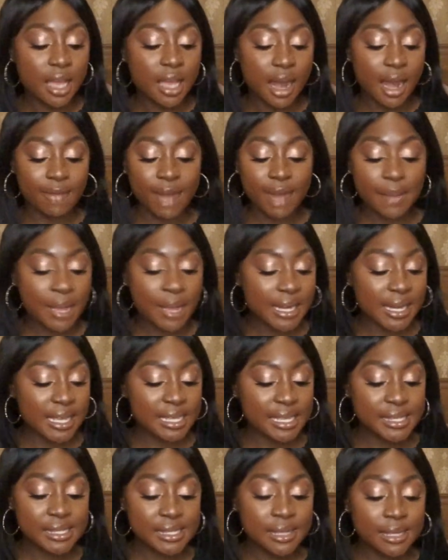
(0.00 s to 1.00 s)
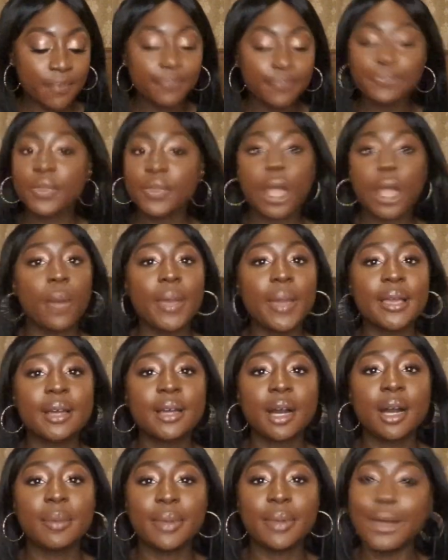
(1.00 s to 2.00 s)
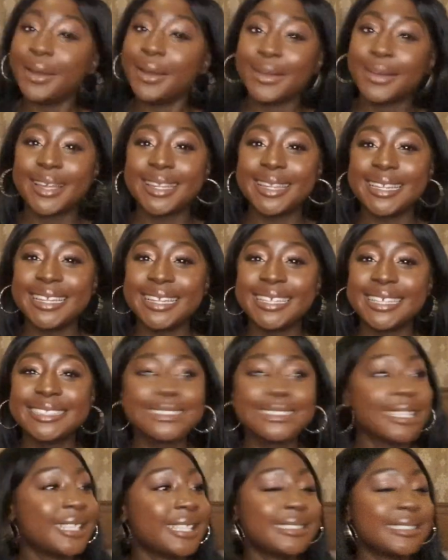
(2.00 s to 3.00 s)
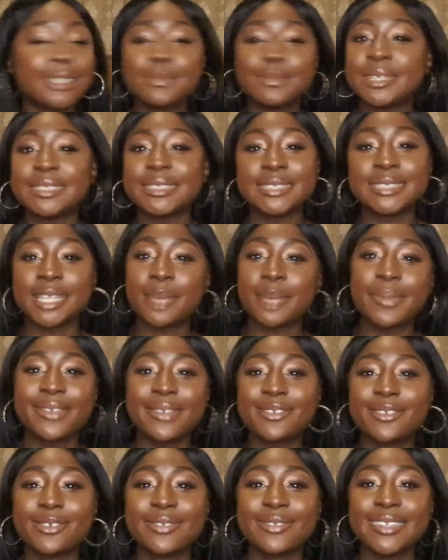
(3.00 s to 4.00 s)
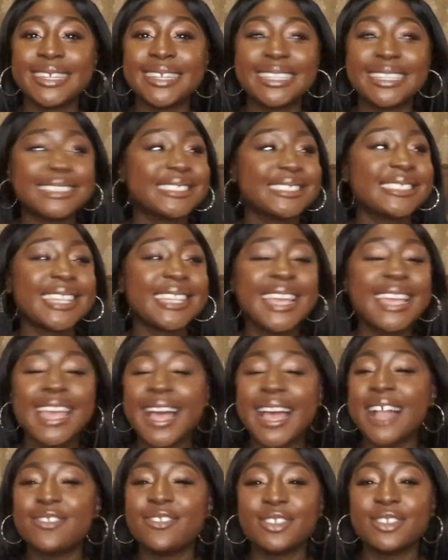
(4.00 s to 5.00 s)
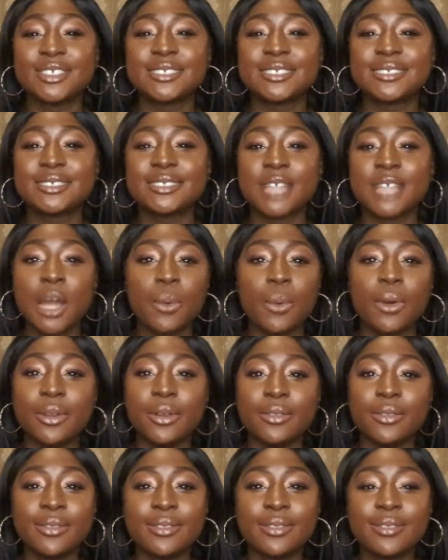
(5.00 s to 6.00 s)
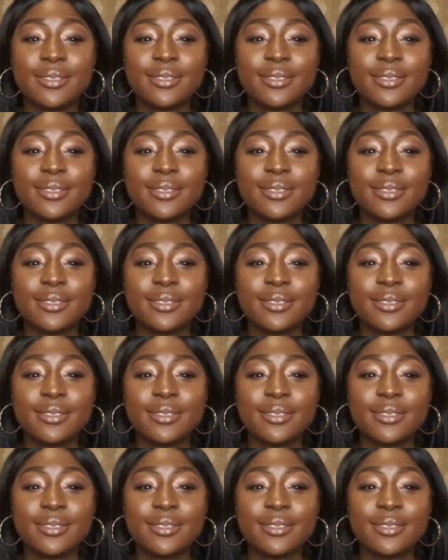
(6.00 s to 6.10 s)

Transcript: I write my list, I wake up, I look at the list, sometimes I take a picture of the list and just go on